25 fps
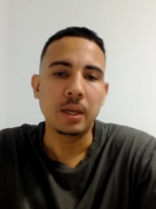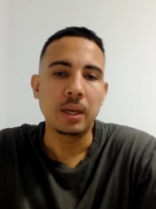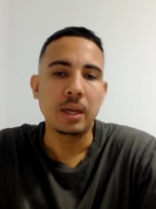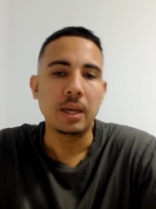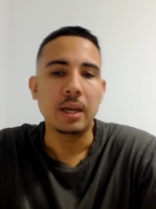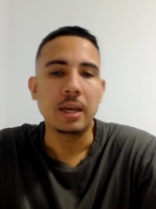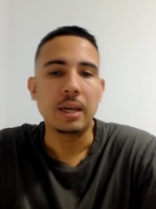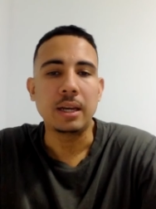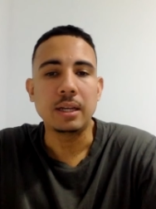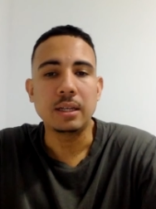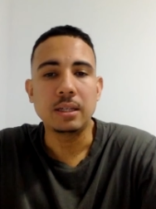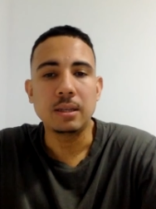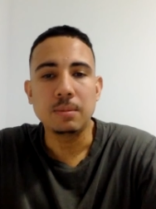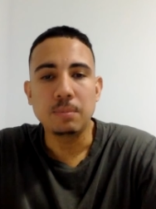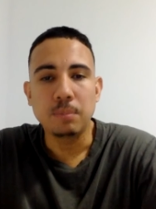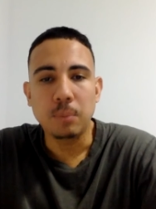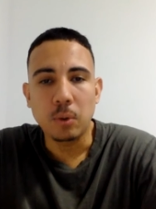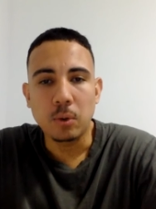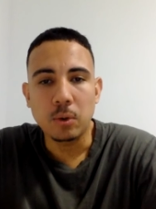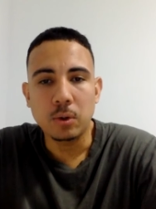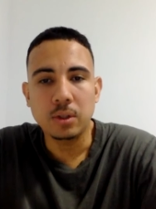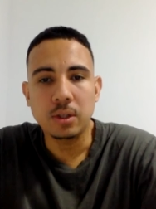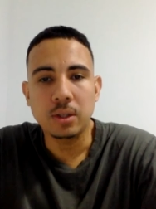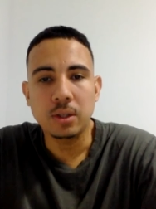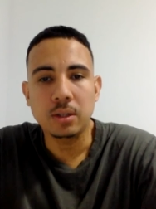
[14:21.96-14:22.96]
It is
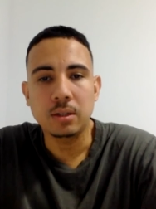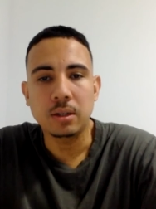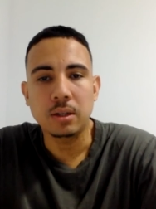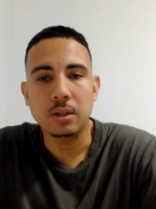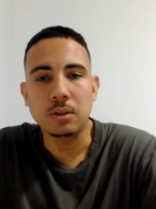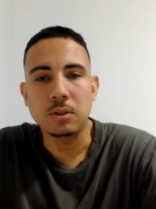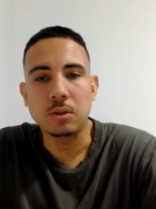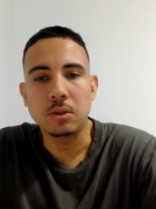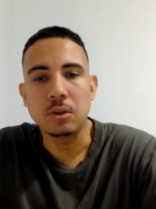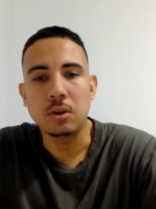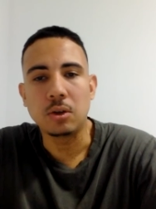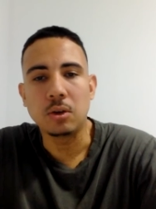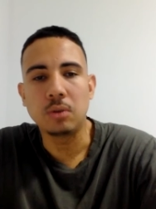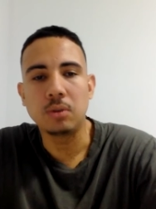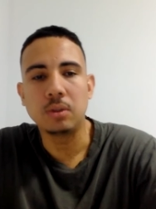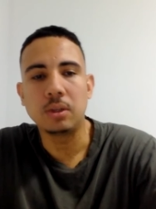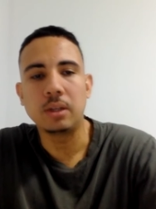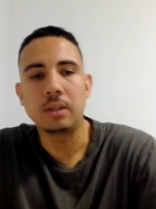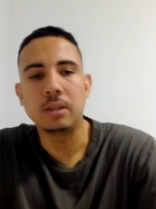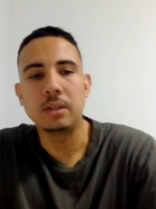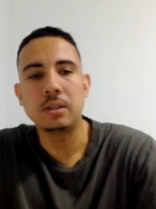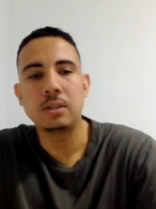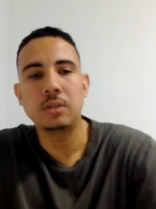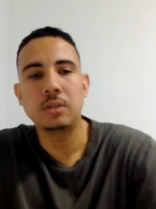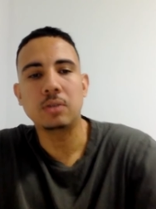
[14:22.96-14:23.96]
important that you know
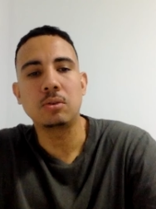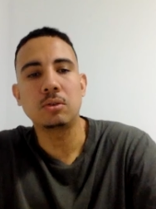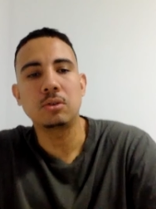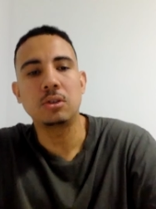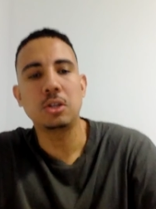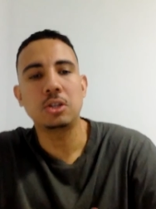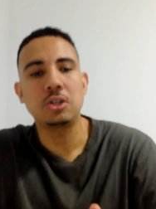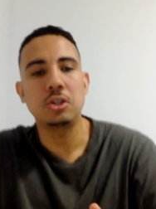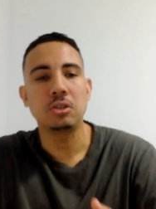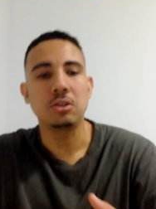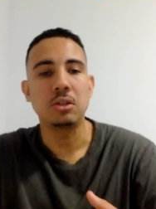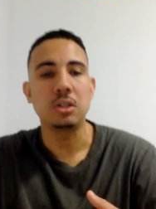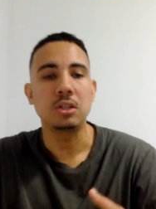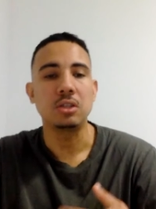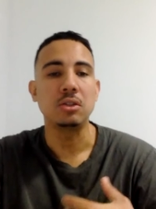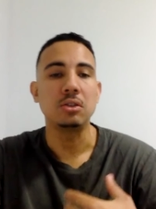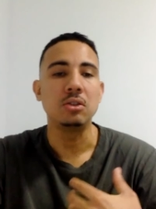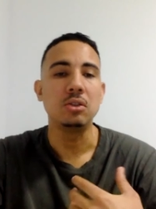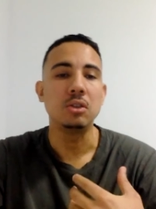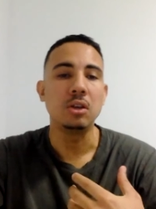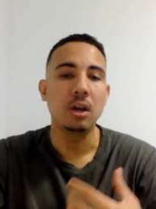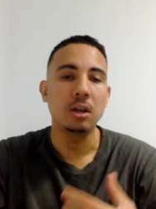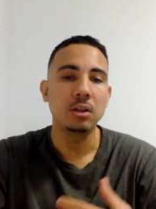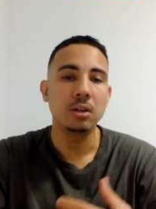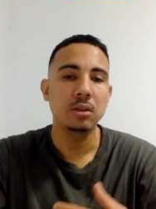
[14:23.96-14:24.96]
that this condition is
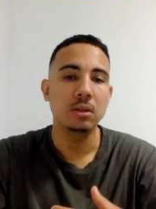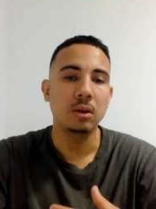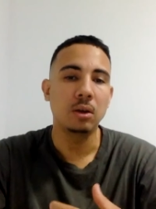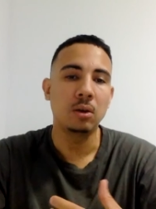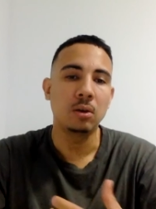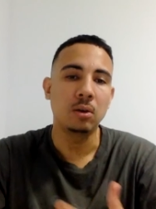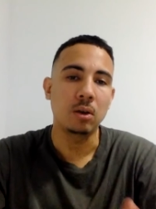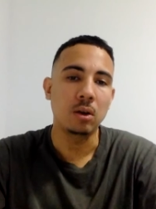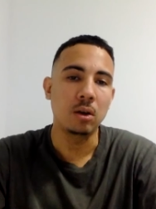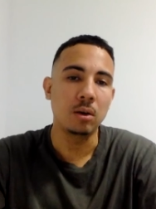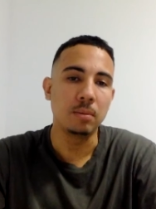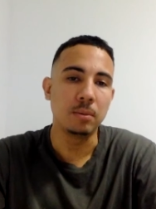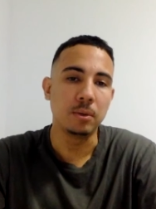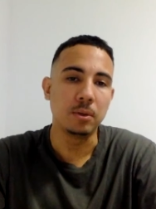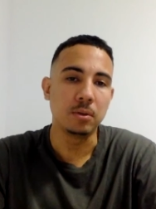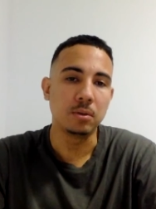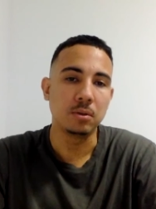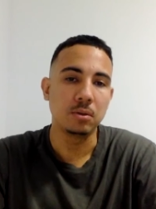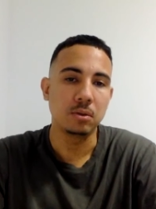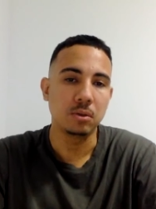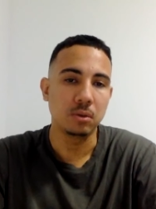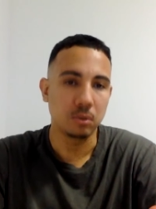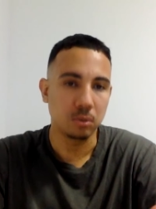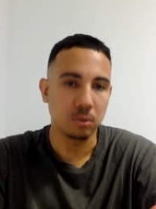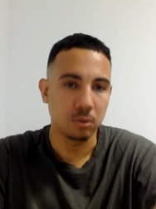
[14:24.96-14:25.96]
not uncommon,
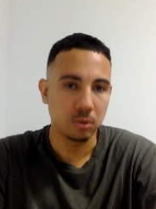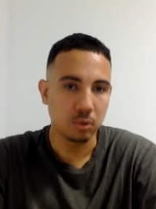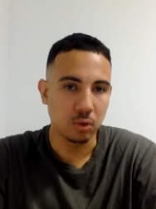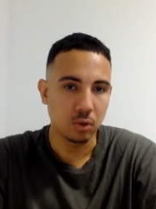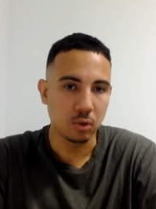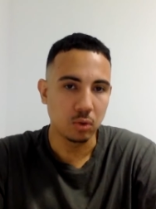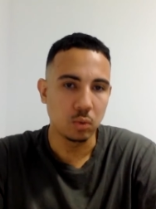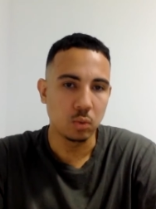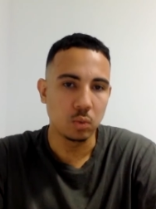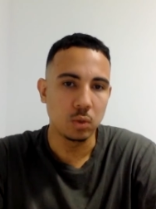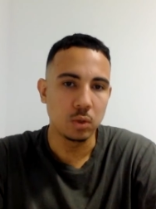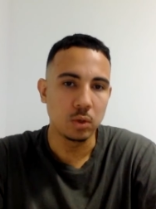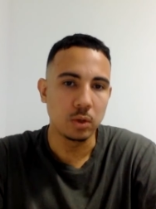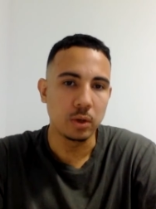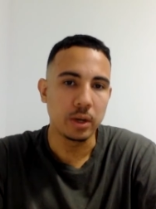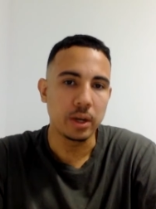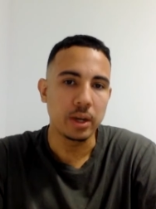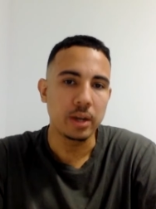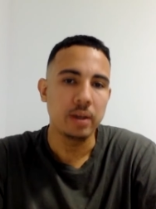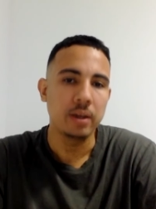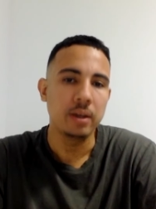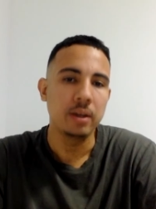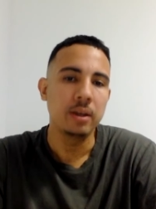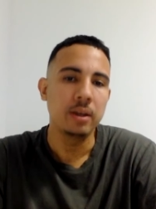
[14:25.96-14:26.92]
so don't worry.